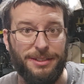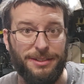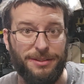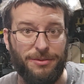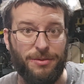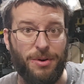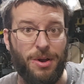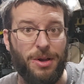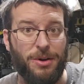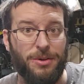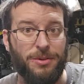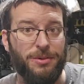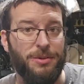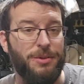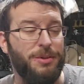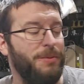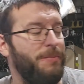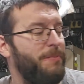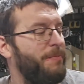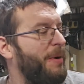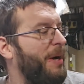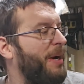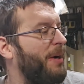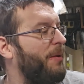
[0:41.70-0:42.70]
throttle
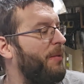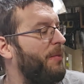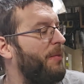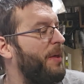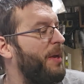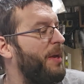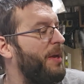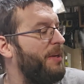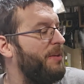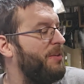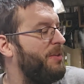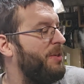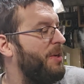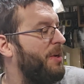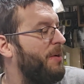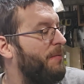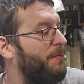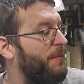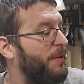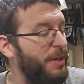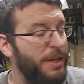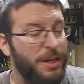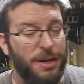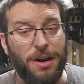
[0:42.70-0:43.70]
barrel things, you know,
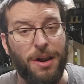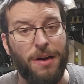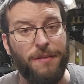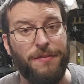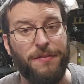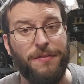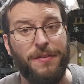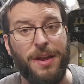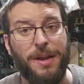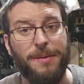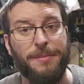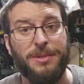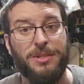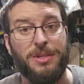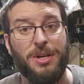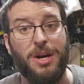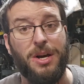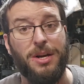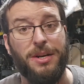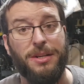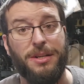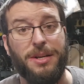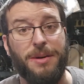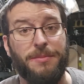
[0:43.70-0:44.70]
if you get it off of
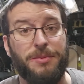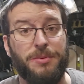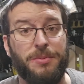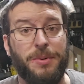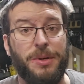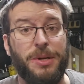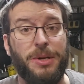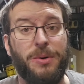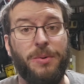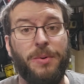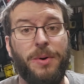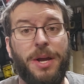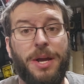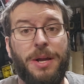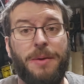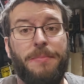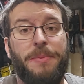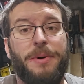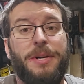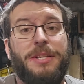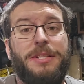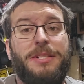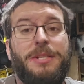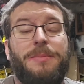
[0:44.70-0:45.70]
Amazon, it comes pretty quick,
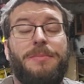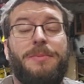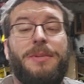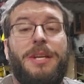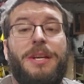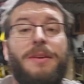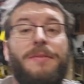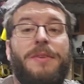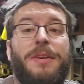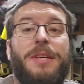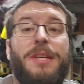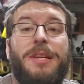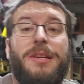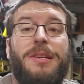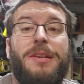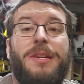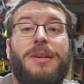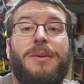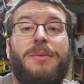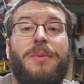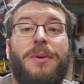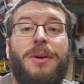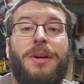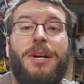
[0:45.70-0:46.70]
but it seems like if you get it
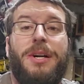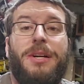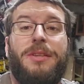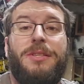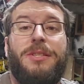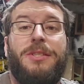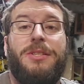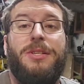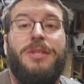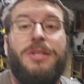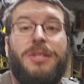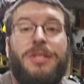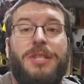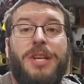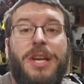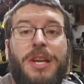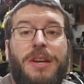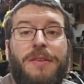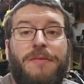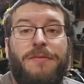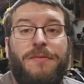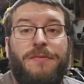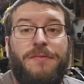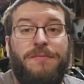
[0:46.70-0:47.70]
anywhere else, it's going to take
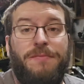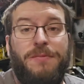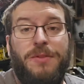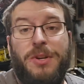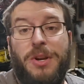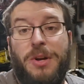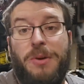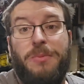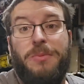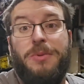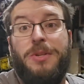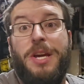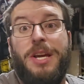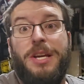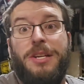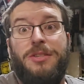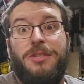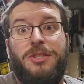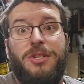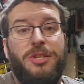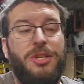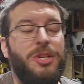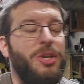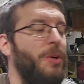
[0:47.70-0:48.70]
it, you know,
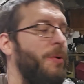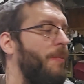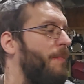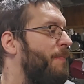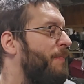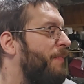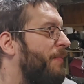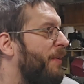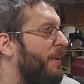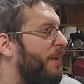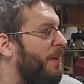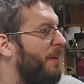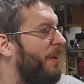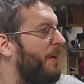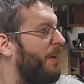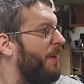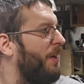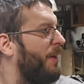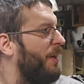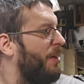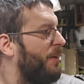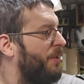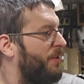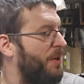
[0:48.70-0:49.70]
days to do.
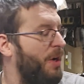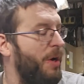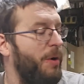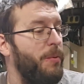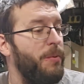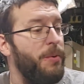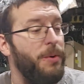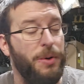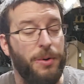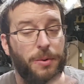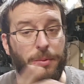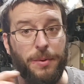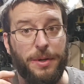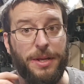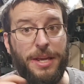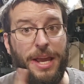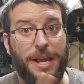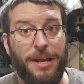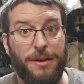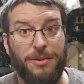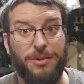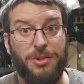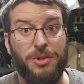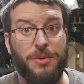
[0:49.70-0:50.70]
So we
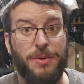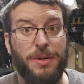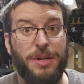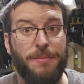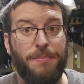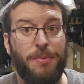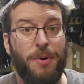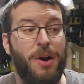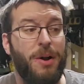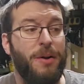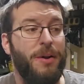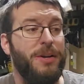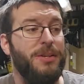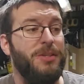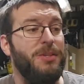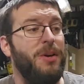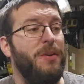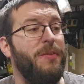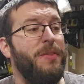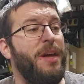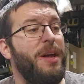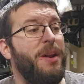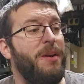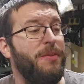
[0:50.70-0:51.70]
can't do any progress
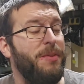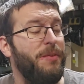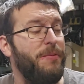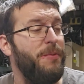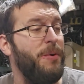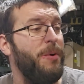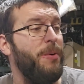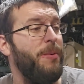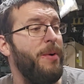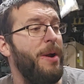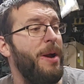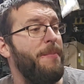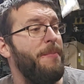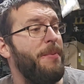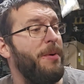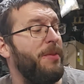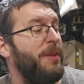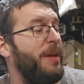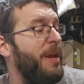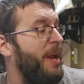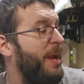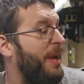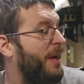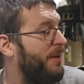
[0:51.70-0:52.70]
on that on the full wrap on
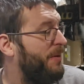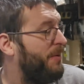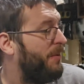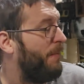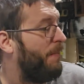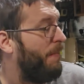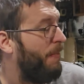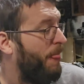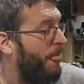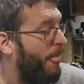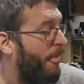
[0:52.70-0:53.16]
the handle.